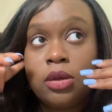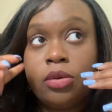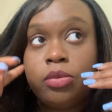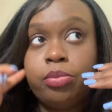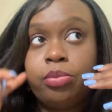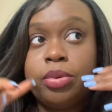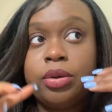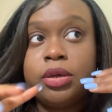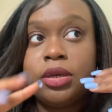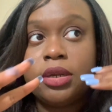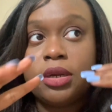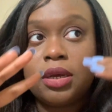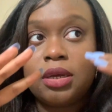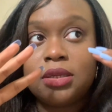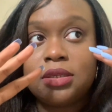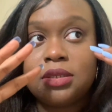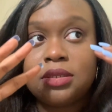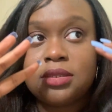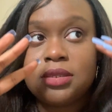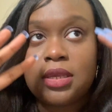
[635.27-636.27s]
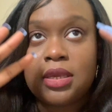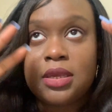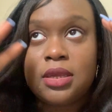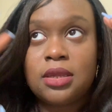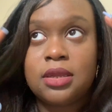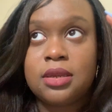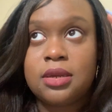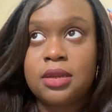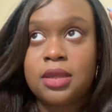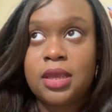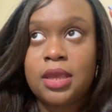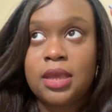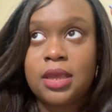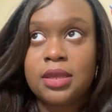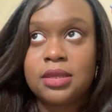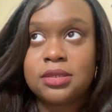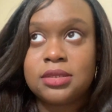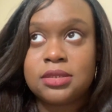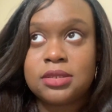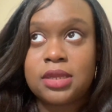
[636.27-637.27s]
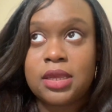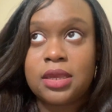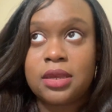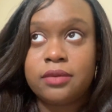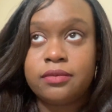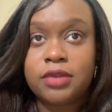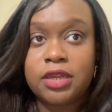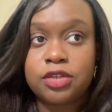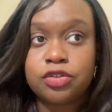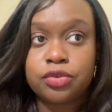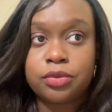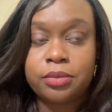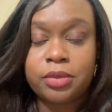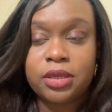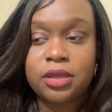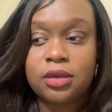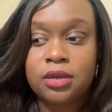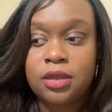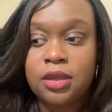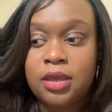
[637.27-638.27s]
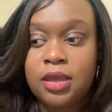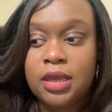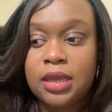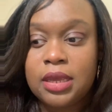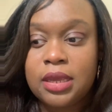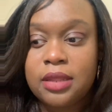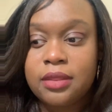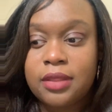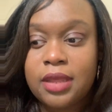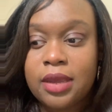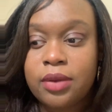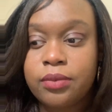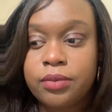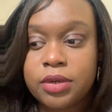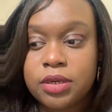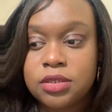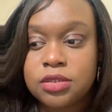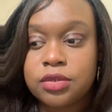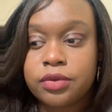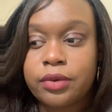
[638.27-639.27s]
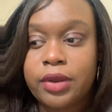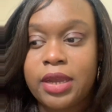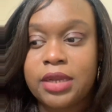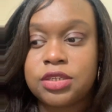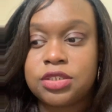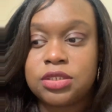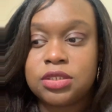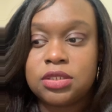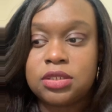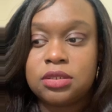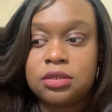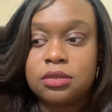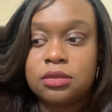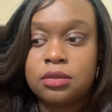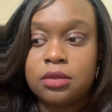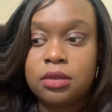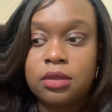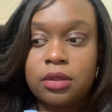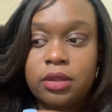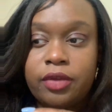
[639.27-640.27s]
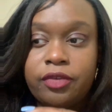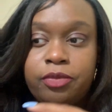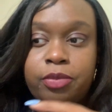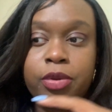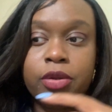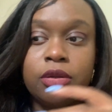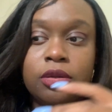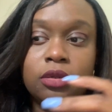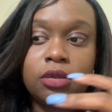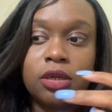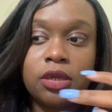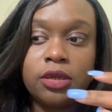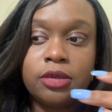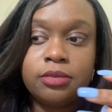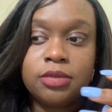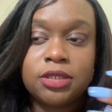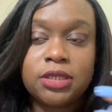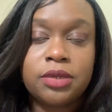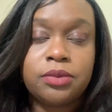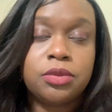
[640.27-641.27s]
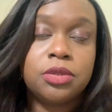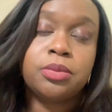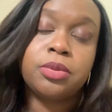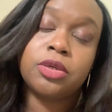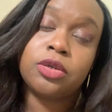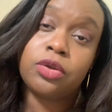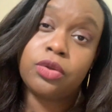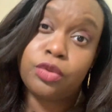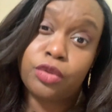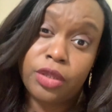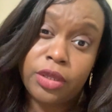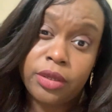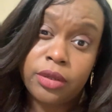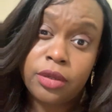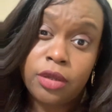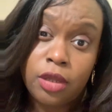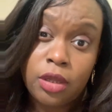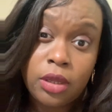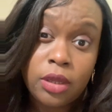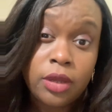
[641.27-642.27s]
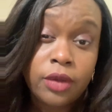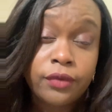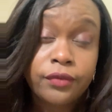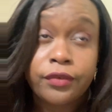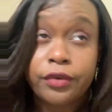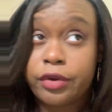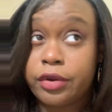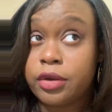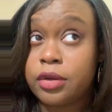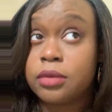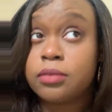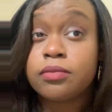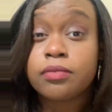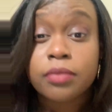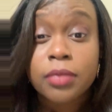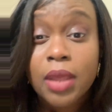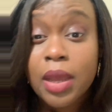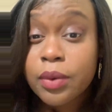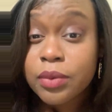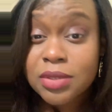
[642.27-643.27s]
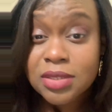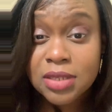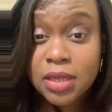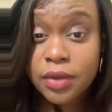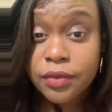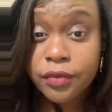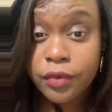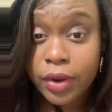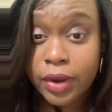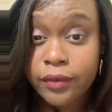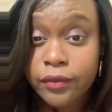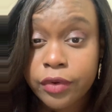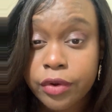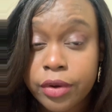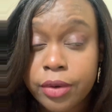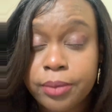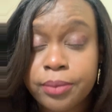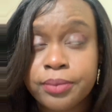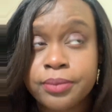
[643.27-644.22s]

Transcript: put us in a state of detriment. And that one interaction stayed with Piccola for, I would say, forever.